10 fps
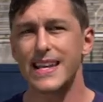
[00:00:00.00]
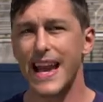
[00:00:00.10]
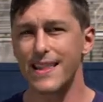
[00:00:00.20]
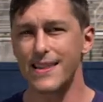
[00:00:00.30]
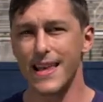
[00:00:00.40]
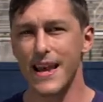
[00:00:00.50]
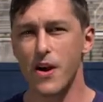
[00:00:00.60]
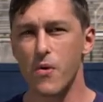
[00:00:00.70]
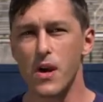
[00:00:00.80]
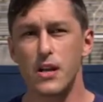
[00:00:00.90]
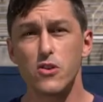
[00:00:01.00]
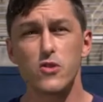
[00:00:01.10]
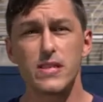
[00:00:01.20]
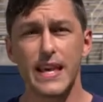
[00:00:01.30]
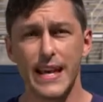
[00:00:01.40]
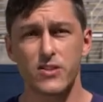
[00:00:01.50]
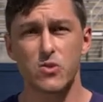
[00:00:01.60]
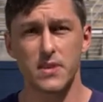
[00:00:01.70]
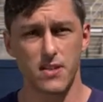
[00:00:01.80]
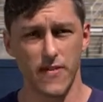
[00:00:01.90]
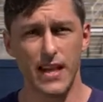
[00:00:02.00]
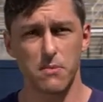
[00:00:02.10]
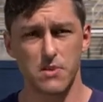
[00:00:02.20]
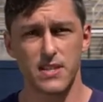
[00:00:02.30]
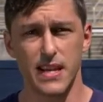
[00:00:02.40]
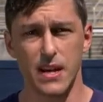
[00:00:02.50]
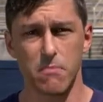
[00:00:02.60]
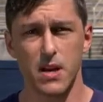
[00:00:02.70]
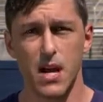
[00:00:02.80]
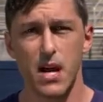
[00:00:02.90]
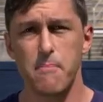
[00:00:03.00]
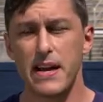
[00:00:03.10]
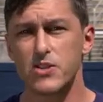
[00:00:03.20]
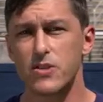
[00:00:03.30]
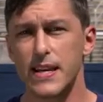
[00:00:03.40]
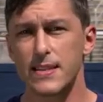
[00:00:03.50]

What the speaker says: Galileo, using the instruments available to him, measured the